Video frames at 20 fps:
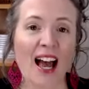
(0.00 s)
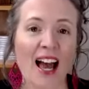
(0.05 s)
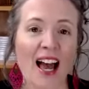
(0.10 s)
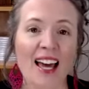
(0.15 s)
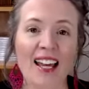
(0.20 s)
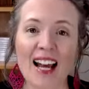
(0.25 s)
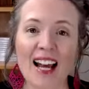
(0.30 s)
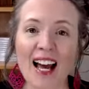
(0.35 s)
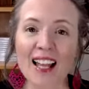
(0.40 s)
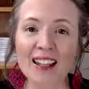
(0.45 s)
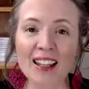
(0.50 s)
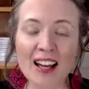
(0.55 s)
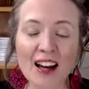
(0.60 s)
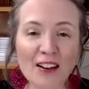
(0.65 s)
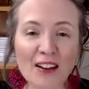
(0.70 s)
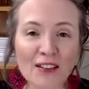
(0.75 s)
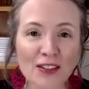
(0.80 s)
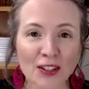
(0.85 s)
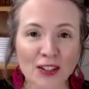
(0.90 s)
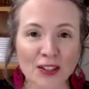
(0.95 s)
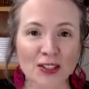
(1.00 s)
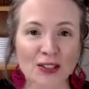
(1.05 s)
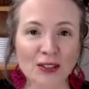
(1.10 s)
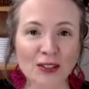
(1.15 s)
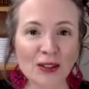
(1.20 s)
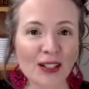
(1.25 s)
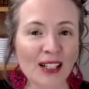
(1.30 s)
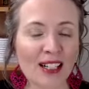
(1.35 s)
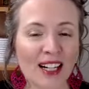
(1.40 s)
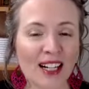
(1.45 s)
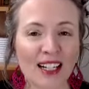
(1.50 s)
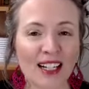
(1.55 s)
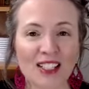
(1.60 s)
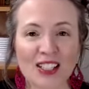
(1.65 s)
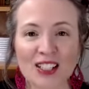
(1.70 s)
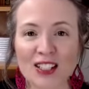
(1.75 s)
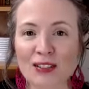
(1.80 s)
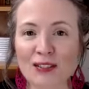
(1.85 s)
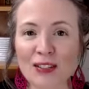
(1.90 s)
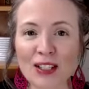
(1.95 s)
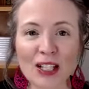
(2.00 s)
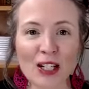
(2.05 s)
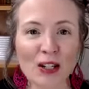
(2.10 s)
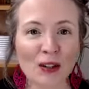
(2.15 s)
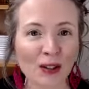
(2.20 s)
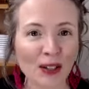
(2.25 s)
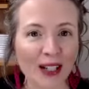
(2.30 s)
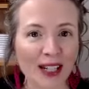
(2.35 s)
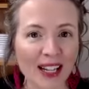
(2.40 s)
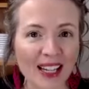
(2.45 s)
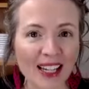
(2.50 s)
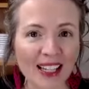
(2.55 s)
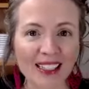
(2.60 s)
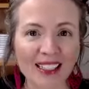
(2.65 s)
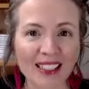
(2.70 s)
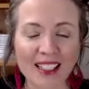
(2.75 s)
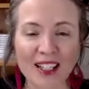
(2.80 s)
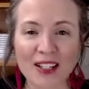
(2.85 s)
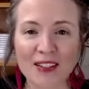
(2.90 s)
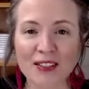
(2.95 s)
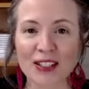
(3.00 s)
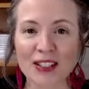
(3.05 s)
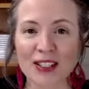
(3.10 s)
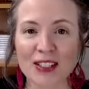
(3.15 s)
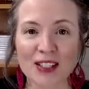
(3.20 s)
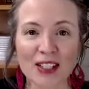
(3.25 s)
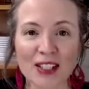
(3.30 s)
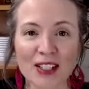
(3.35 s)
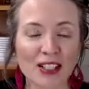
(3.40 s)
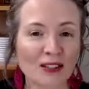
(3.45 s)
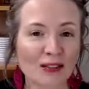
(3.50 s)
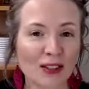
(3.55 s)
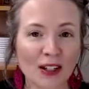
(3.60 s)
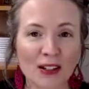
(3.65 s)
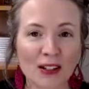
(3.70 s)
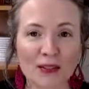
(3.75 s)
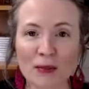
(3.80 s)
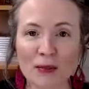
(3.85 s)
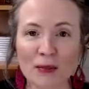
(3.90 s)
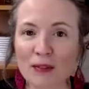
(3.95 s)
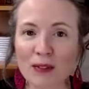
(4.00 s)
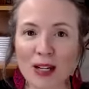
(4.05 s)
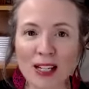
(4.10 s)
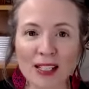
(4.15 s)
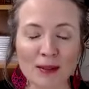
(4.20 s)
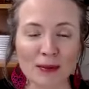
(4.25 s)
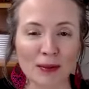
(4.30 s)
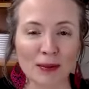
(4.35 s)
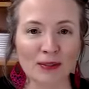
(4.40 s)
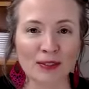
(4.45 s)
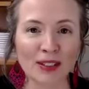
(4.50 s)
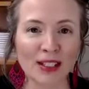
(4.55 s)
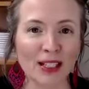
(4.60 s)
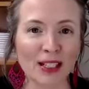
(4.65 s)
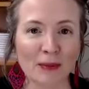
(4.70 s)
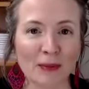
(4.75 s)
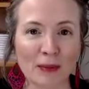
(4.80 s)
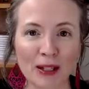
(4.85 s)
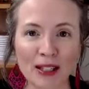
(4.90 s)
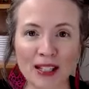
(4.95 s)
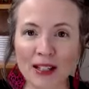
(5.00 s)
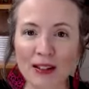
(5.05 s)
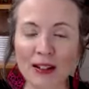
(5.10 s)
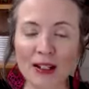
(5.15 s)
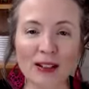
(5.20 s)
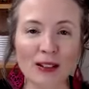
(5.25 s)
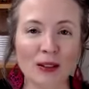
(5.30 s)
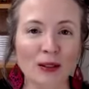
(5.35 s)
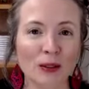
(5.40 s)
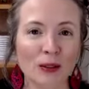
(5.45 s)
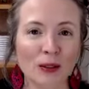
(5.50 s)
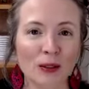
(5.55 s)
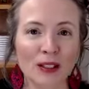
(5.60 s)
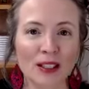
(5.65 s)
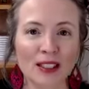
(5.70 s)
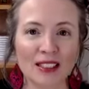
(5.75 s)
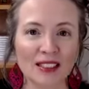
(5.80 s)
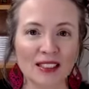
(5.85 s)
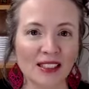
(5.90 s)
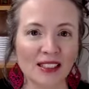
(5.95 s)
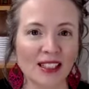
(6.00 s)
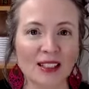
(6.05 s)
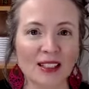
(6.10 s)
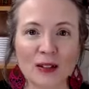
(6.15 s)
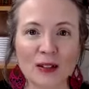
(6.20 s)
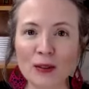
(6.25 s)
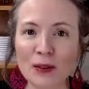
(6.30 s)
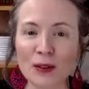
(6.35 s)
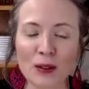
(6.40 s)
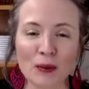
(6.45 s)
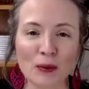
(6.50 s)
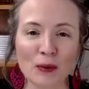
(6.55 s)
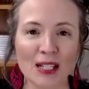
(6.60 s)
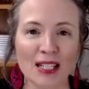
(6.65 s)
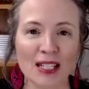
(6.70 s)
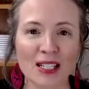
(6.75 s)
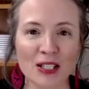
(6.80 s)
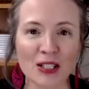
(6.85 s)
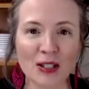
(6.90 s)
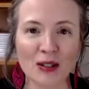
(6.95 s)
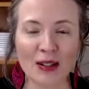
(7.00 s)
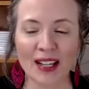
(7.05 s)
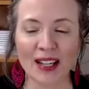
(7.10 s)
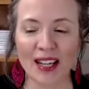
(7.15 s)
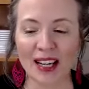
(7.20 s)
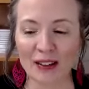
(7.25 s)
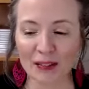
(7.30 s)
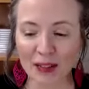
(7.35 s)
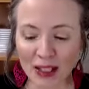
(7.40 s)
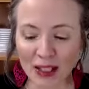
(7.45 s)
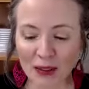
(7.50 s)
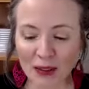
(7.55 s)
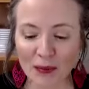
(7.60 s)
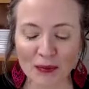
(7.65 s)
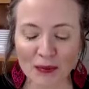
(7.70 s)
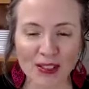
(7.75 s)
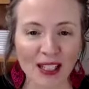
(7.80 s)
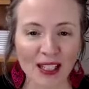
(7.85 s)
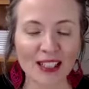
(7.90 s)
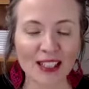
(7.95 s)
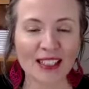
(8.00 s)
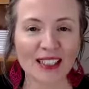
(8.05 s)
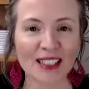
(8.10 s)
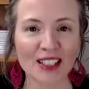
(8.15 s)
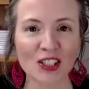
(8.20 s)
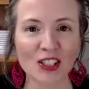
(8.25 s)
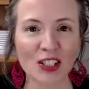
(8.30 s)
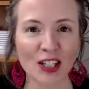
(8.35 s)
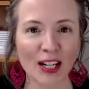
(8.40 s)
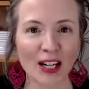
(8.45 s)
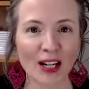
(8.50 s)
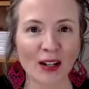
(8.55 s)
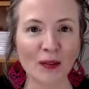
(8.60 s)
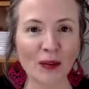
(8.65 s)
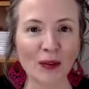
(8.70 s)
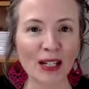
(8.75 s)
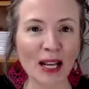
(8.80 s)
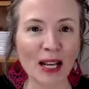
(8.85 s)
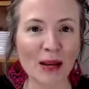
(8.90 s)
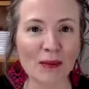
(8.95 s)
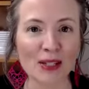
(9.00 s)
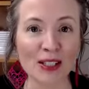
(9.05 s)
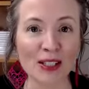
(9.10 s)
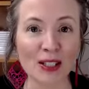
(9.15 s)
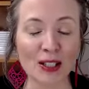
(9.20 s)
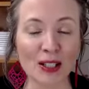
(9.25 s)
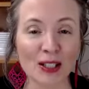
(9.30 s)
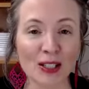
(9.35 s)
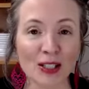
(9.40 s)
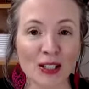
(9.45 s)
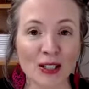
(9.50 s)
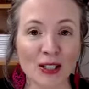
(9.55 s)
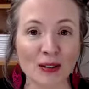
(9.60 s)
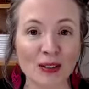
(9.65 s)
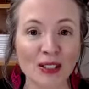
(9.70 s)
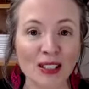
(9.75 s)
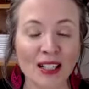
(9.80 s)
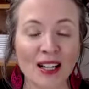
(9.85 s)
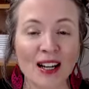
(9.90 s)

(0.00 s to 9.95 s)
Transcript: And I love her story, and she's very creative, and she is very moved by the prophetic, by hearing the Lord and seeing the Lord and what he's doing. And I really am excited to share what Amy's going to do.